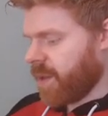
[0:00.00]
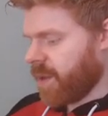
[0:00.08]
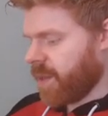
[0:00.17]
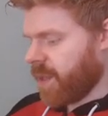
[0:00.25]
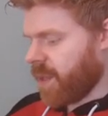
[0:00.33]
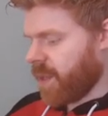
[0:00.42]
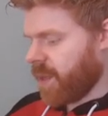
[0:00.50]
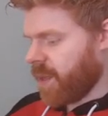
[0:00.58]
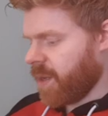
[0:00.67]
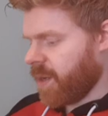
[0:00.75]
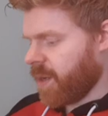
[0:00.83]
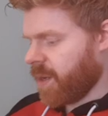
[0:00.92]
And
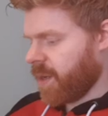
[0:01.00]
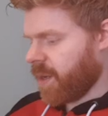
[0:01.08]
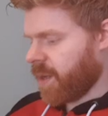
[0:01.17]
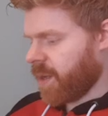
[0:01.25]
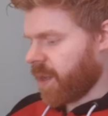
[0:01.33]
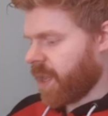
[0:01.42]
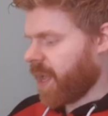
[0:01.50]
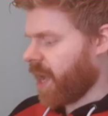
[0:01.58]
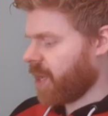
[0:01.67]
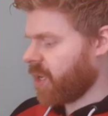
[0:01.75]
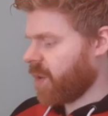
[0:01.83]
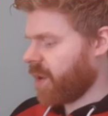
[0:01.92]
then,
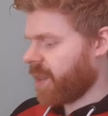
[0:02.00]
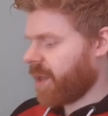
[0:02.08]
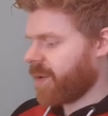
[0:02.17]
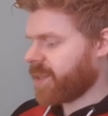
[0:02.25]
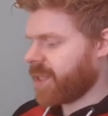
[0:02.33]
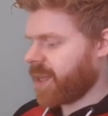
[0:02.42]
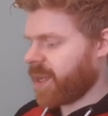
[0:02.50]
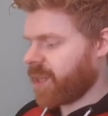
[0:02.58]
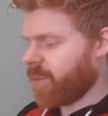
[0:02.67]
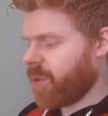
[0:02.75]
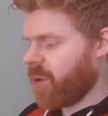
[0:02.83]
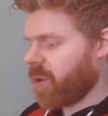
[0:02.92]
yeah, I knew it. There is
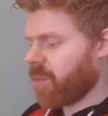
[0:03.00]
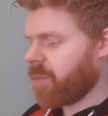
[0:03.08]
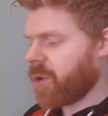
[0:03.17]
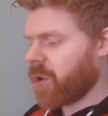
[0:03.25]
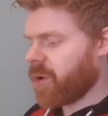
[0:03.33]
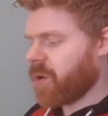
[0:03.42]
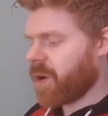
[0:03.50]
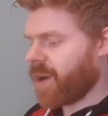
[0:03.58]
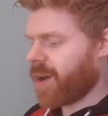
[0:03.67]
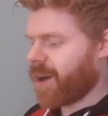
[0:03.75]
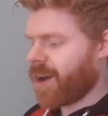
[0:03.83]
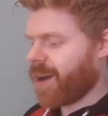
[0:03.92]
the blue on blue
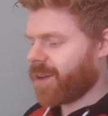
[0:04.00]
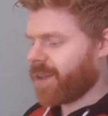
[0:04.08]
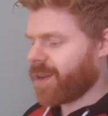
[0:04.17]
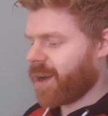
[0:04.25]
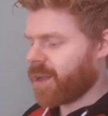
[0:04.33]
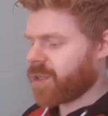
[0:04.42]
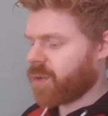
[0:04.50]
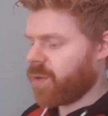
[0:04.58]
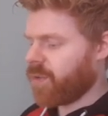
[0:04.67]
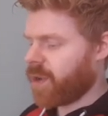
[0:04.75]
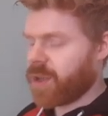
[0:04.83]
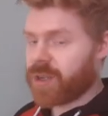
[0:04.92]
Haaland ice
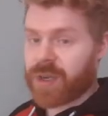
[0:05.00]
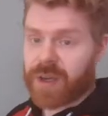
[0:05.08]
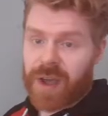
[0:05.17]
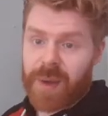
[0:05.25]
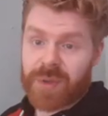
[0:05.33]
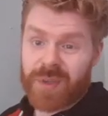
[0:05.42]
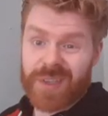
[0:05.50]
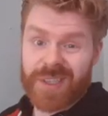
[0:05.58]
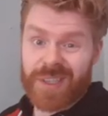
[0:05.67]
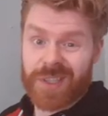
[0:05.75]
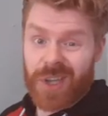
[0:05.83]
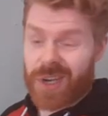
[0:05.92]
cool finish. Absolutely
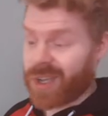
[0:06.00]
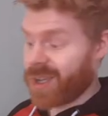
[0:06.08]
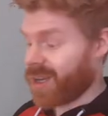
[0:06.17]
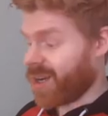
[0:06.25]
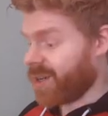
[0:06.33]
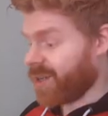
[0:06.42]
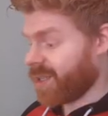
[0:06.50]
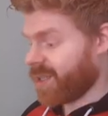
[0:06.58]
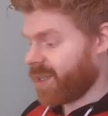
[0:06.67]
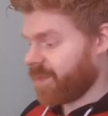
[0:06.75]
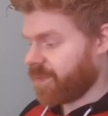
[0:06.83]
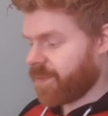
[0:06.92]
stunning card,
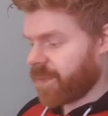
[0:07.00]
honestly.